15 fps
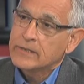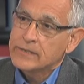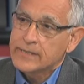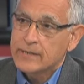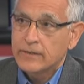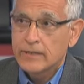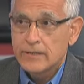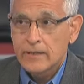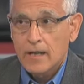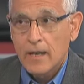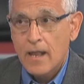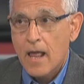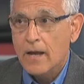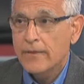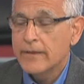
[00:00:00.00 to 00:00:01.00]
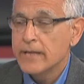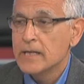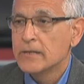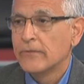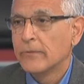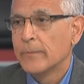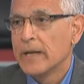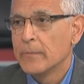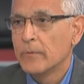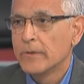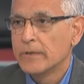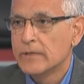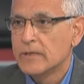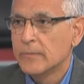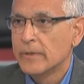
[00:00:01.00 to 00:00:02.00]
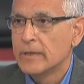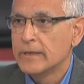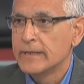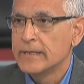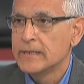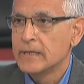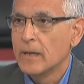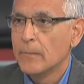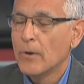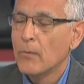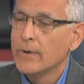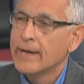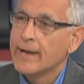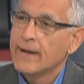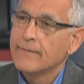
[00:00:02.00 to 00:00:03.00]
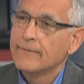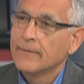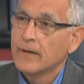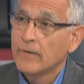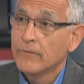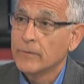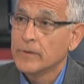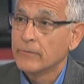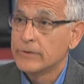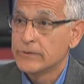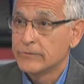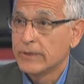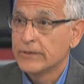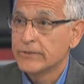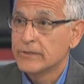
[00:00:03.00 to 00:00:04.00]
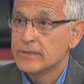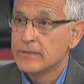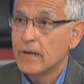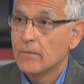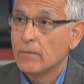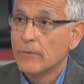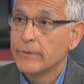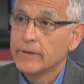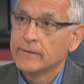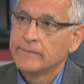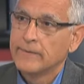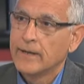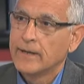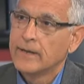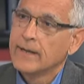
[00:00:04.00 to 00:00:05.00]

Center does a lot of things for people with disabilities, but we have government restrictions on what we can fund.